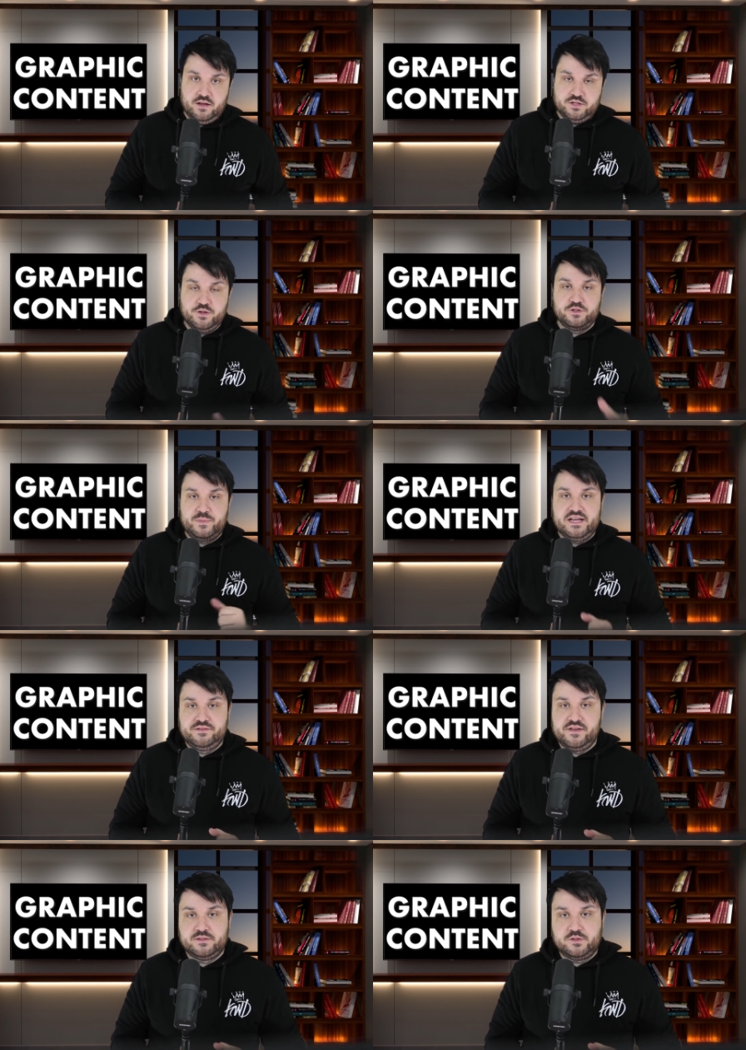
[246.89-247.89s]
So, those
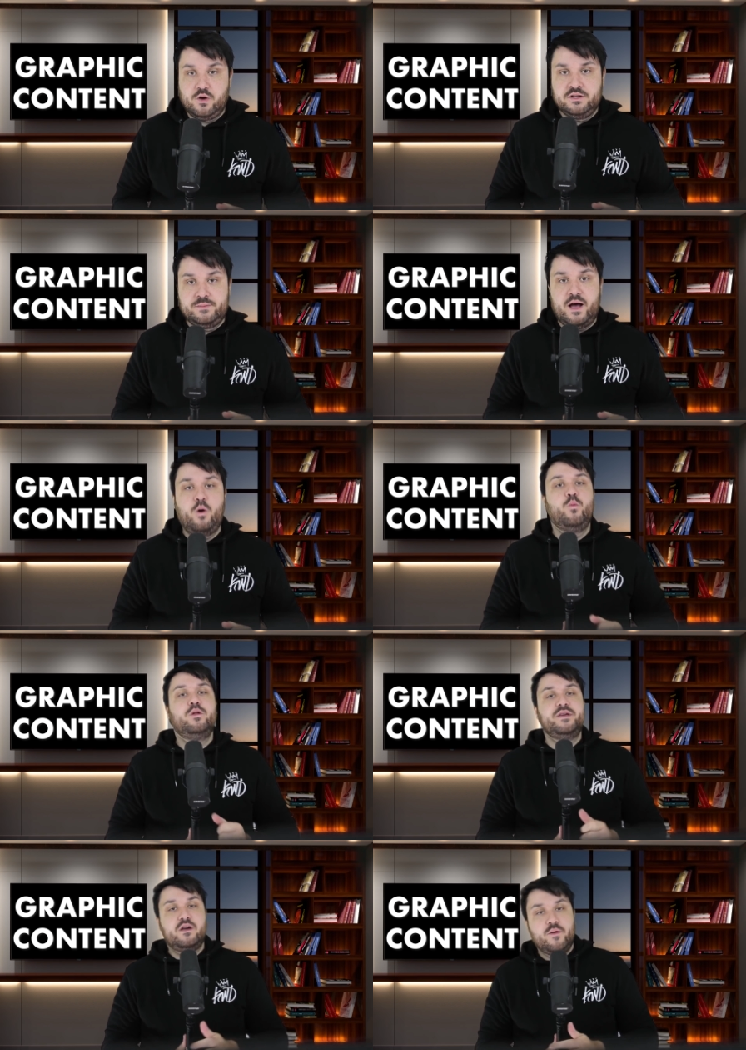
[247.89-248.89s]
base fees we talked about
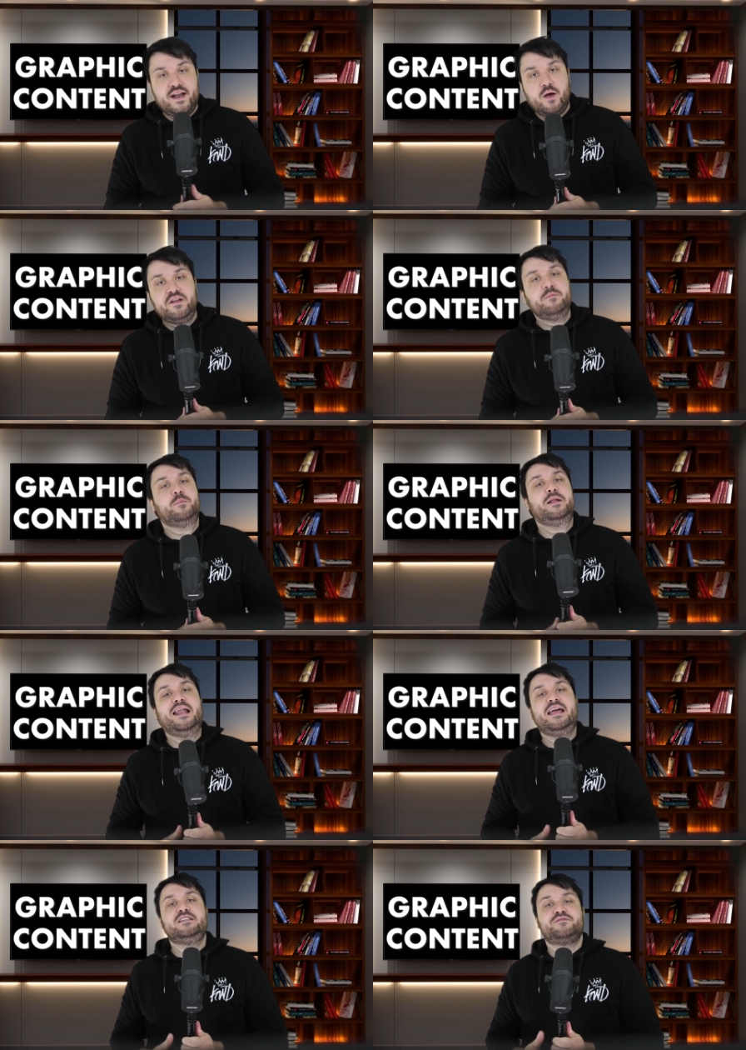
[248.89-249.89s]
will be going out in a
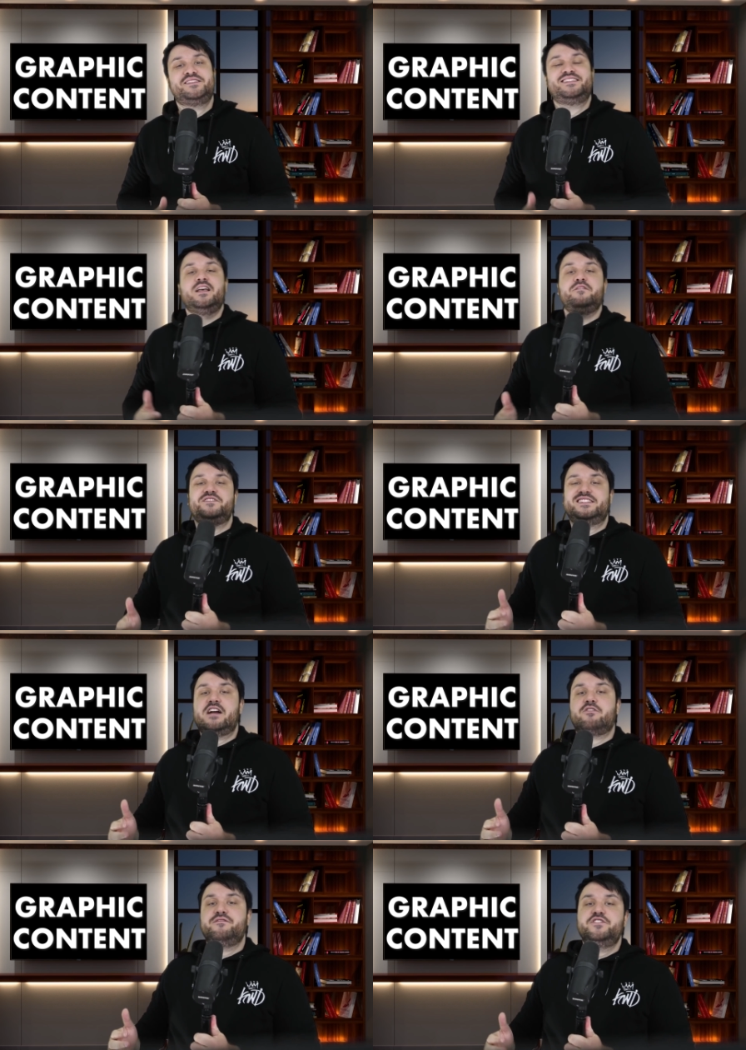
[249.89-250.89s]
blaze of self
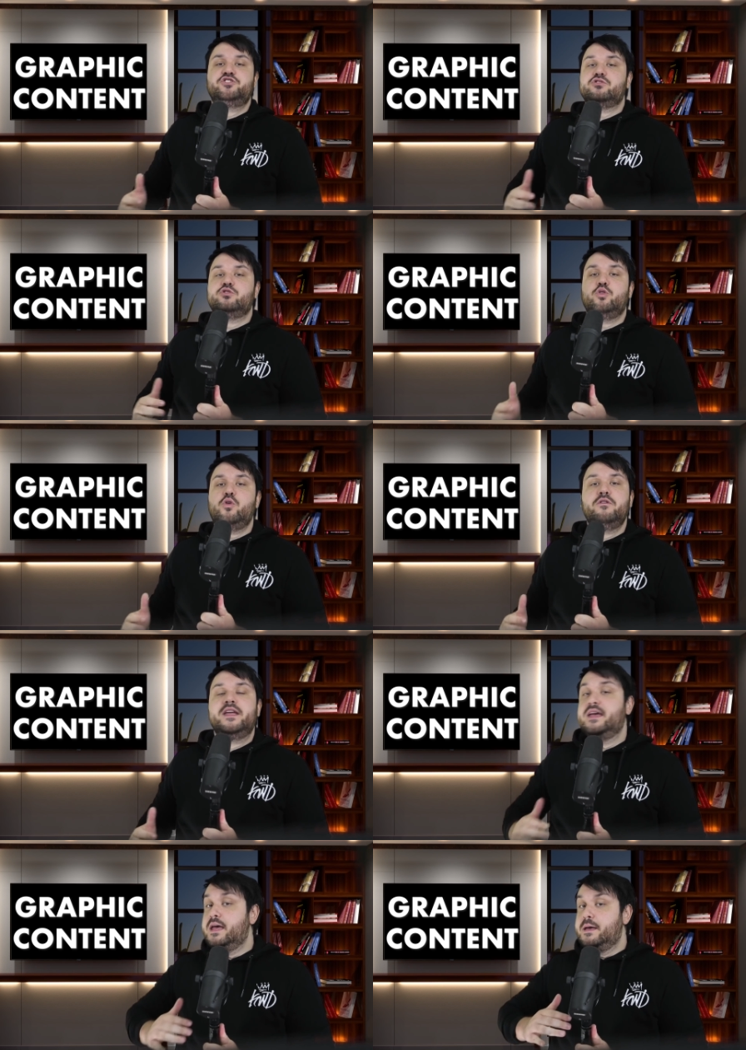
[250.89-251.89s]
sacrificial glory,